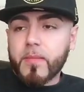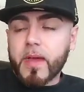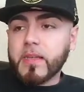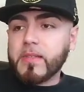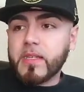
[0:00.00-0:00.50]

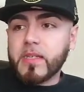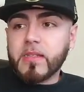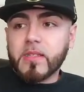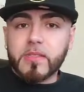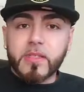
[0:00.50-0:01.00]
SE
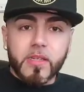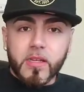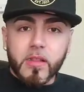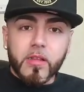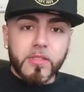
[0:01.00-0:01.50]
edition.
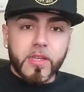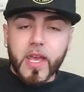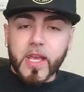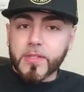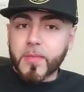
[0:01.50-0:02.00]
It looks like it
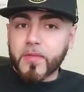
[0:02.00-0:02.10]
has some